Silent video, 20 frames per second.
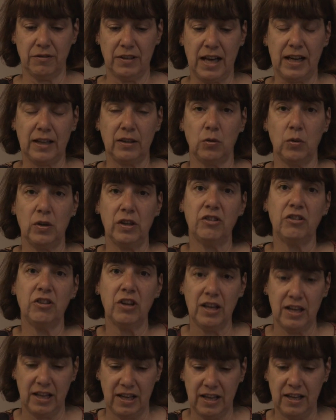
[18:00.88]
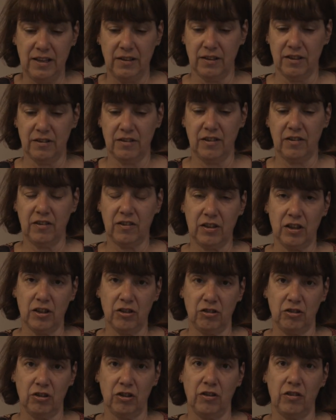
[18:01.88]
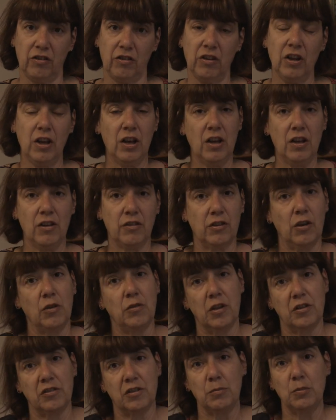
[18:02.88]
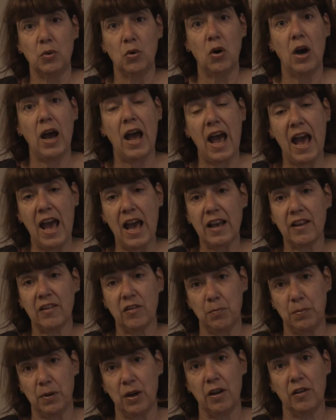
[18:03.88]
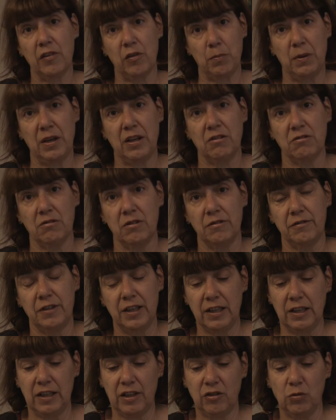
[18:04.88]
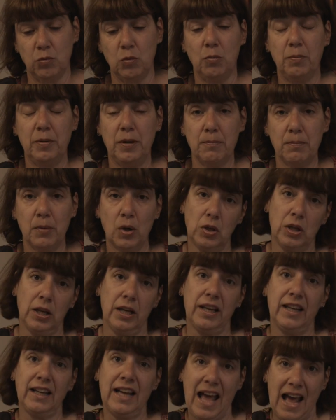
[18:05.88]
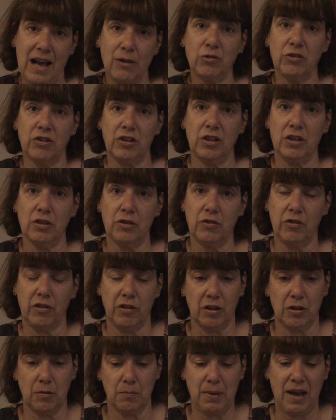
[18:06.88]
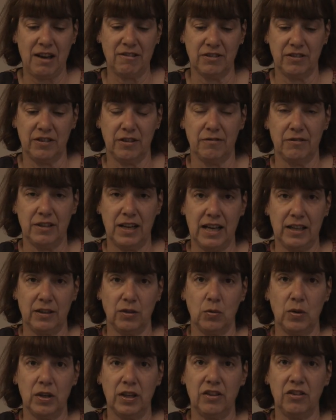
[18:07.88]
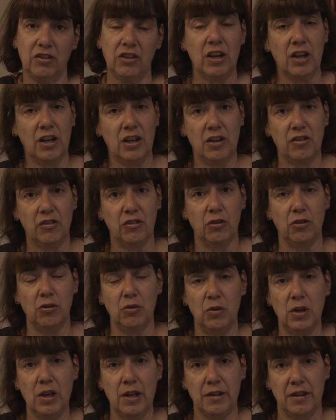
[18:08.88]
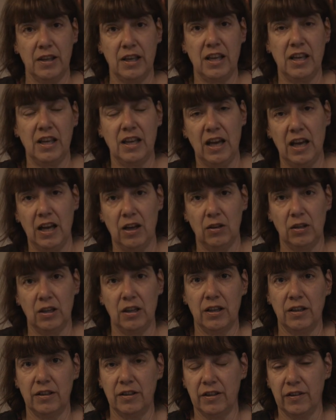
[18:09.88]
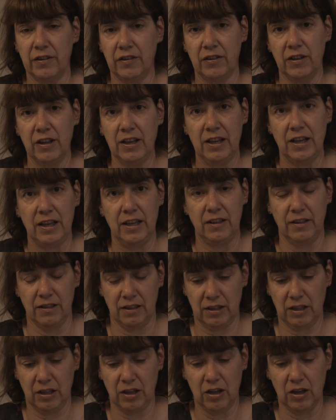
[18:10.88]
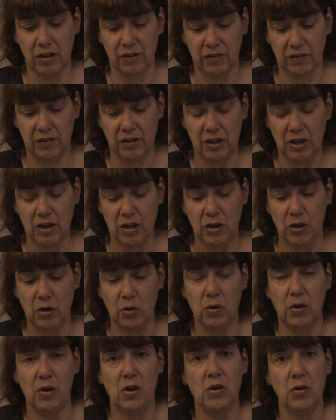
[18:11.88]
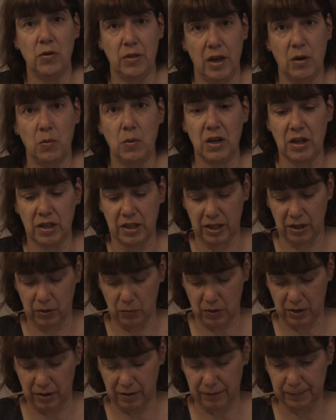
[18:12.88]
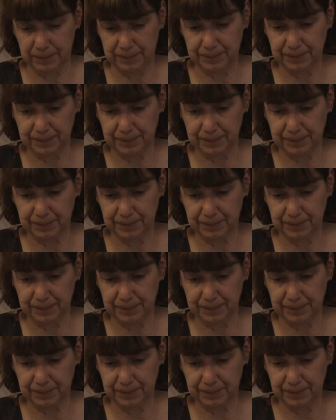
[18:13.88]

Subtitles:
language in the discussions, so that a more expert speaker of English will be modelling how to use the comparative language to the EAL learners in the class who they're working with.